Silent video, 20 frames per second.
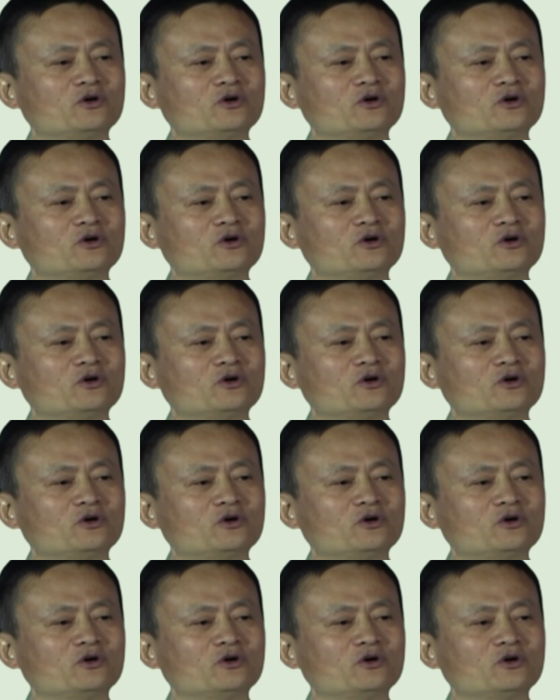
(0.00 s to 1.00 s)

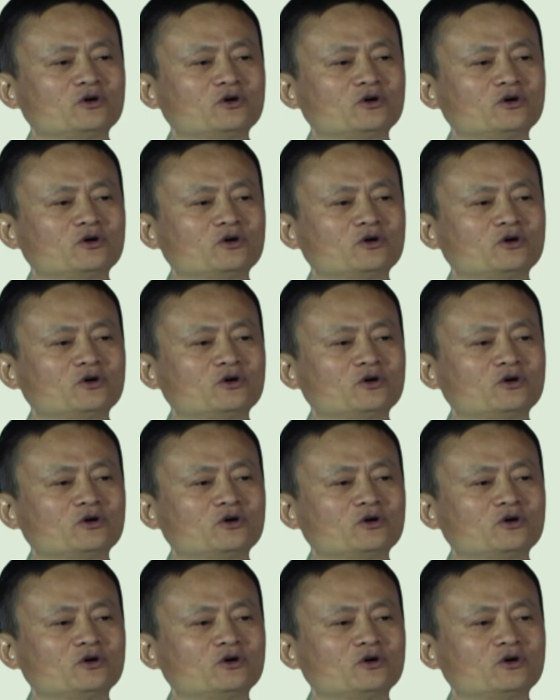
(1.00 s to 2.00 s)

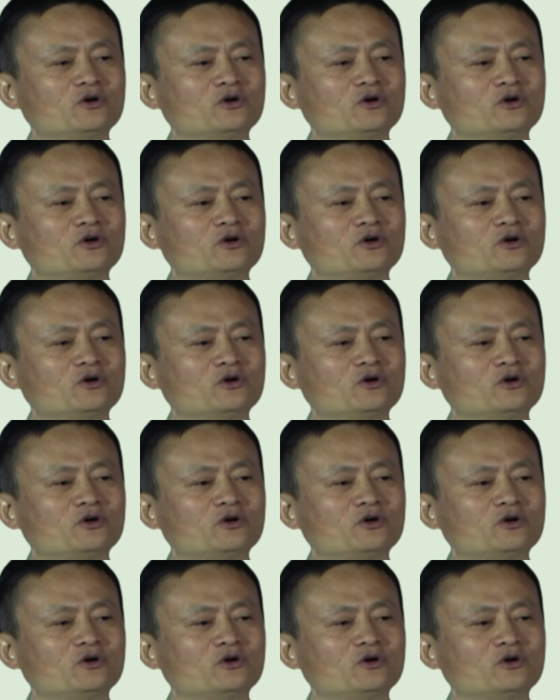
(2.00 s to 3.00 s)

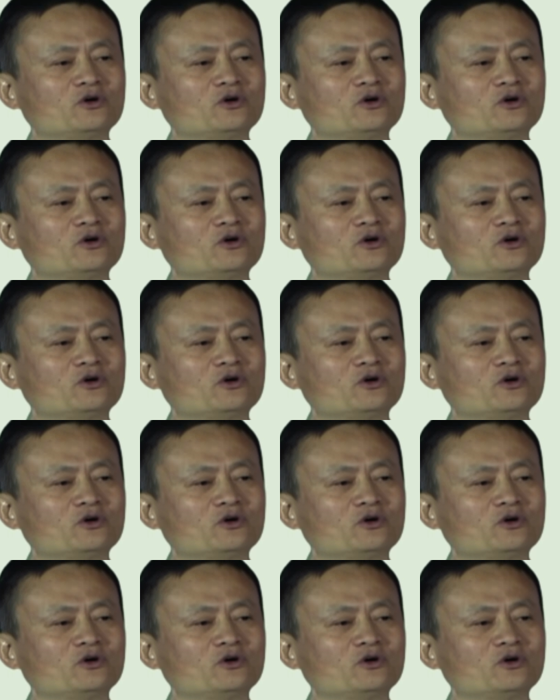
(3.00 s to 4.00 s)

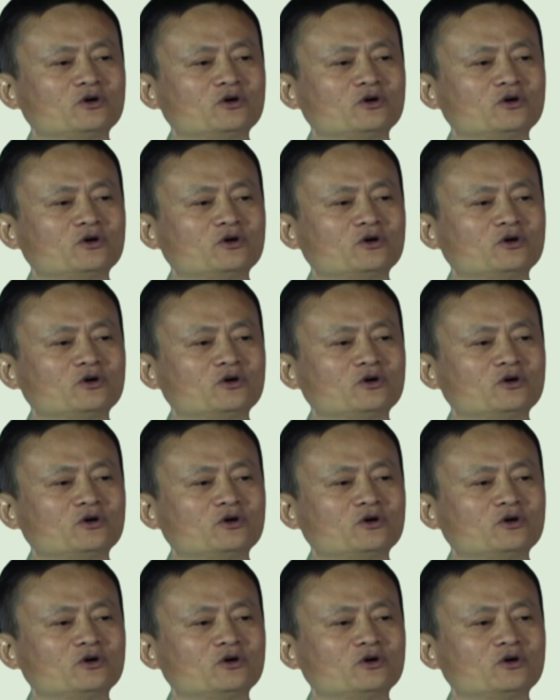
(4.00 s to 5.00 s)

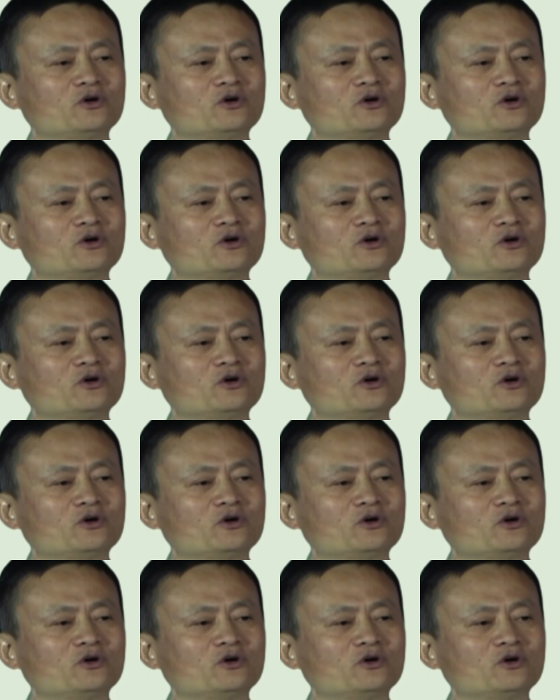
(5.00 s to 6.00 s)

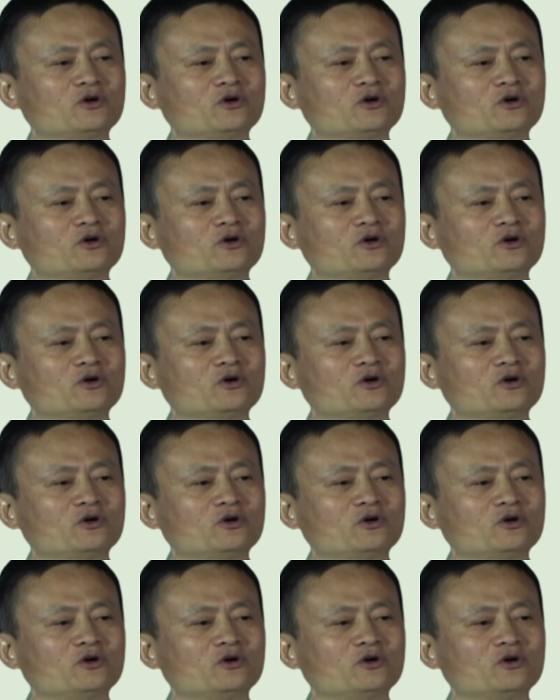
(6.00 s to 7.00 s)

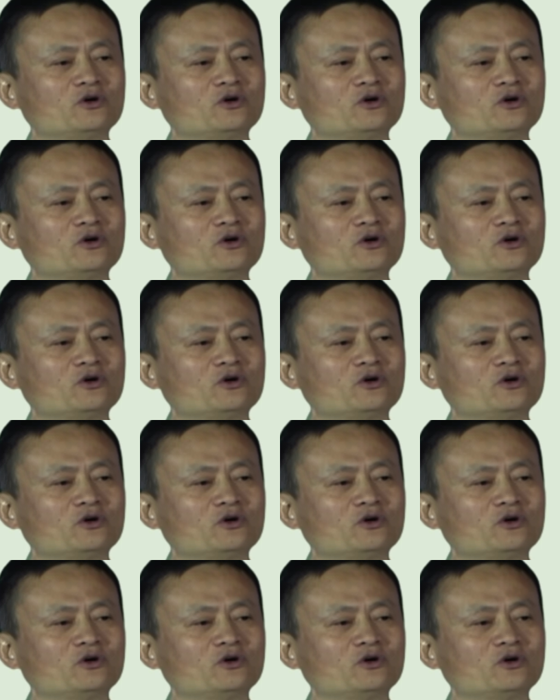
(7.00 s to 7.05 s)
The face doesn't move, so there is nothing to read.